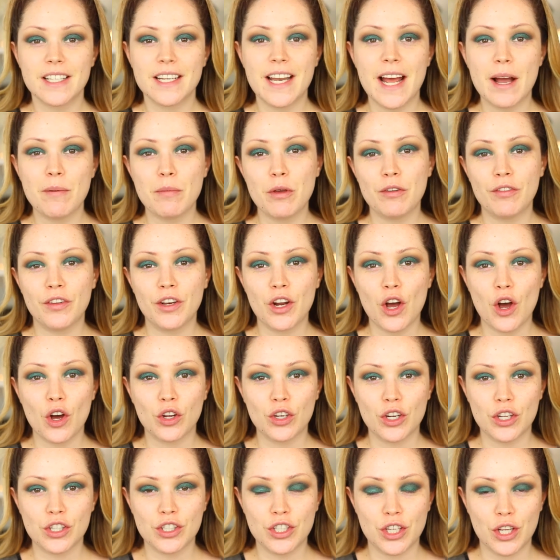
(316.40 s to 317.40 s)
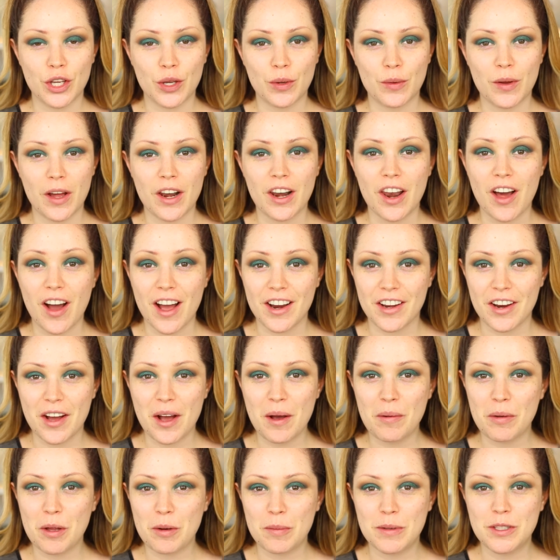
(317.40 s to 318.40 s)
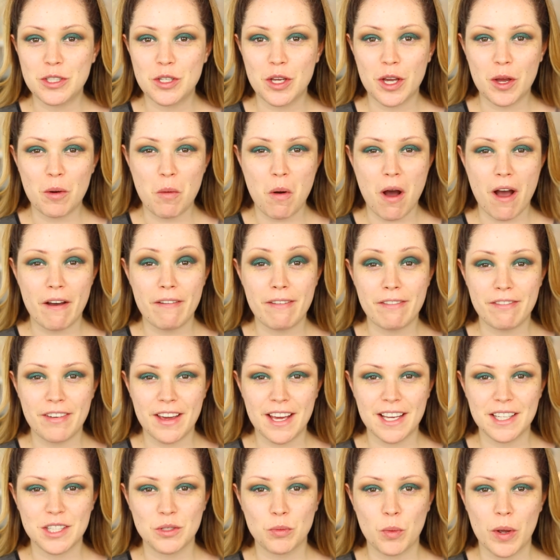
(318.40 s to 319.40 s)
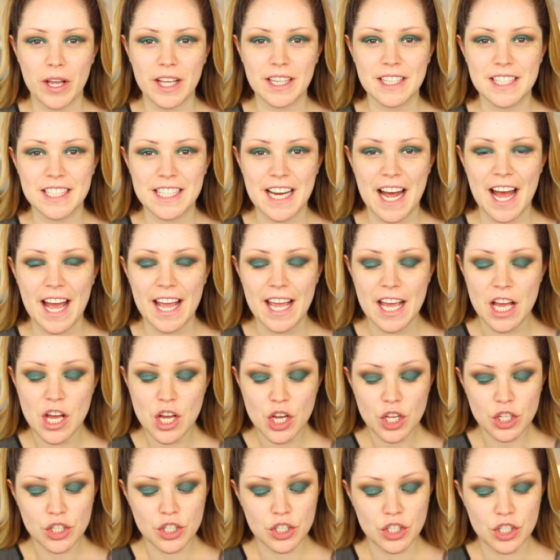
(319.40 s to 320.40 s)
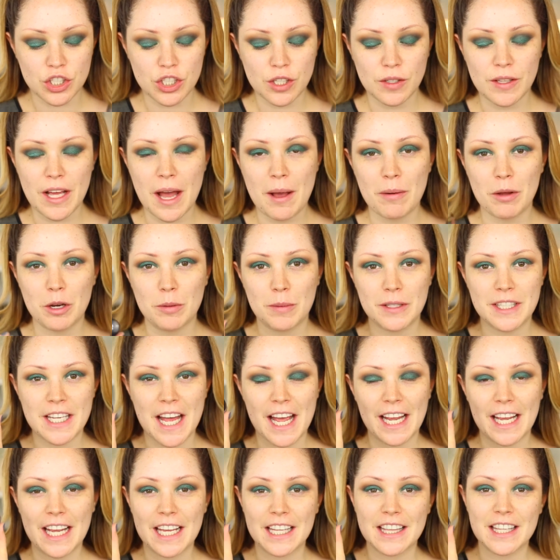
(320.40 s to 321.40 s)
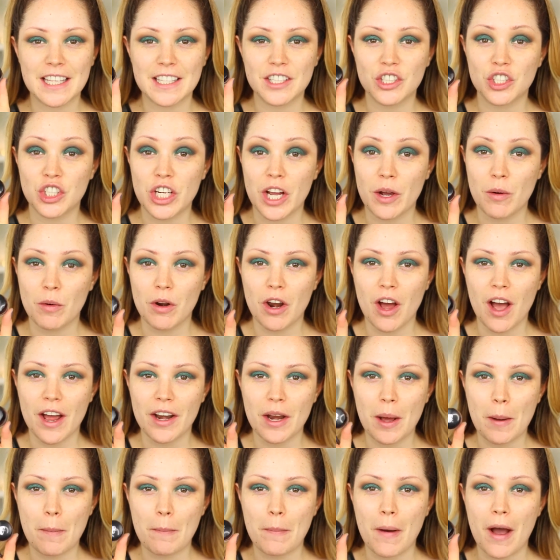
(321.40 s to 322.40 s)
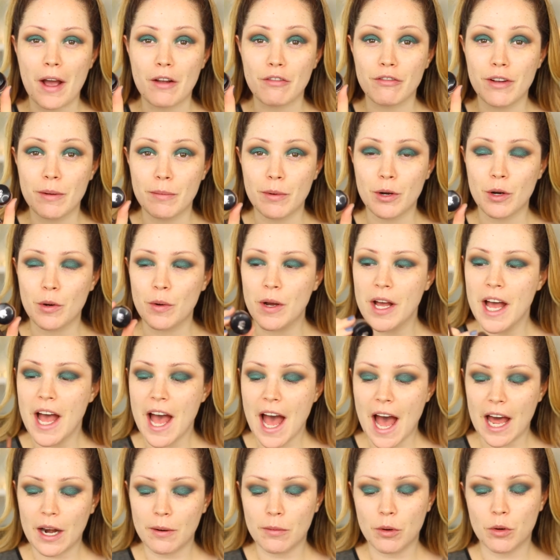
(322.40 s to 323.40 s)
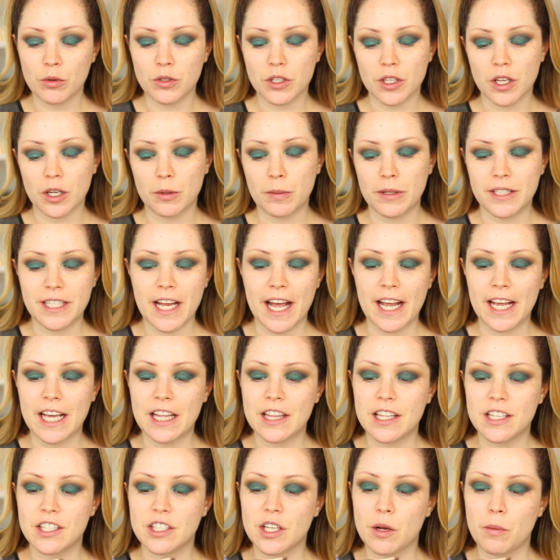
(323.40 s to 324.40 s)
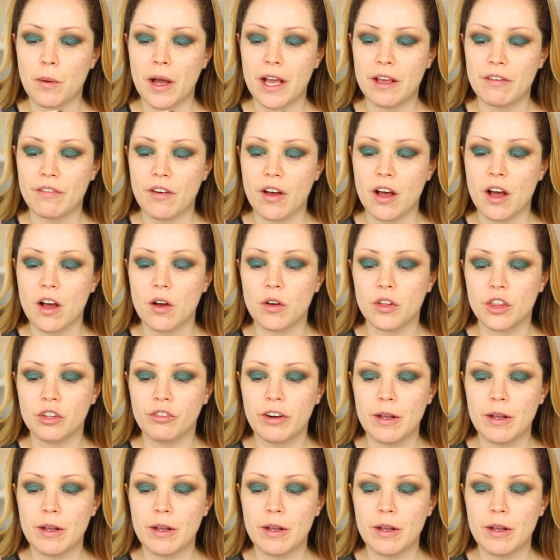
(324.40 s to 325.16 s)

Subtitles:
So now moving on to liner, I'm going to be doing quite a fierce wing today. So to do that, I'm going to be taking this gel liner by Rimmel, and I'm also going to be taking this Aweva